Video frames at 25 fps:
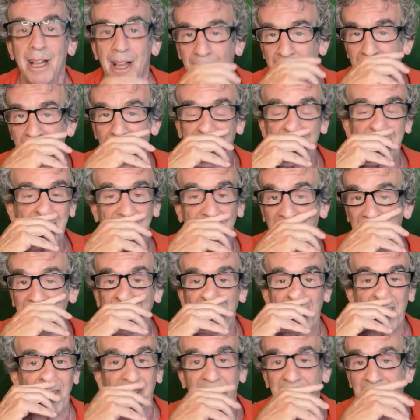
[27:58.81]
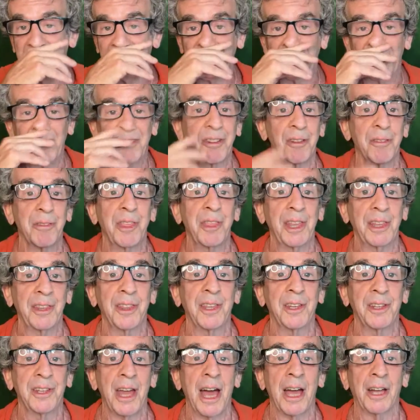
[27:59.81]
That's how I healed from things
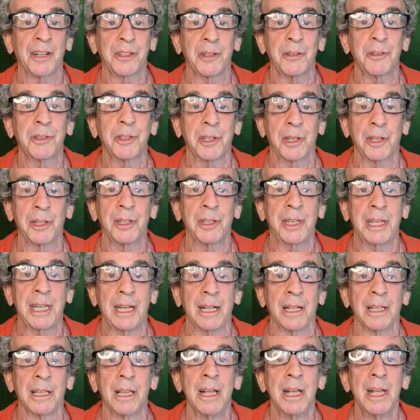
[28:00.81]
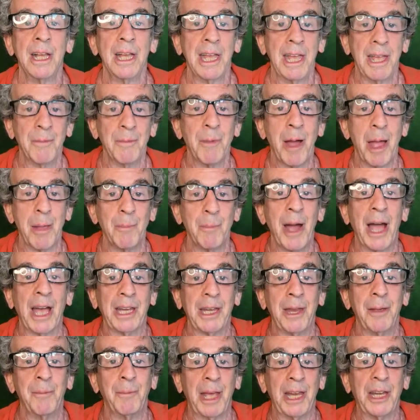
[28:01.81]
that doctors couldn't heal. In my mind,
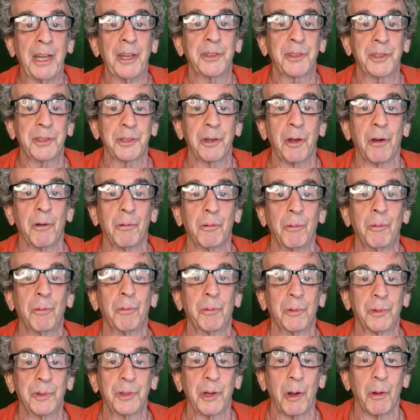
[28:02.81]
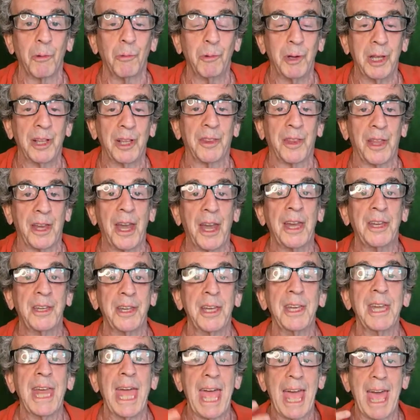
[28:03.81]
I made it so real that I
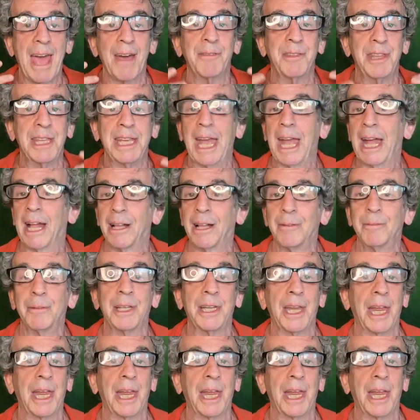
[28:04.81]
didn't have the ailment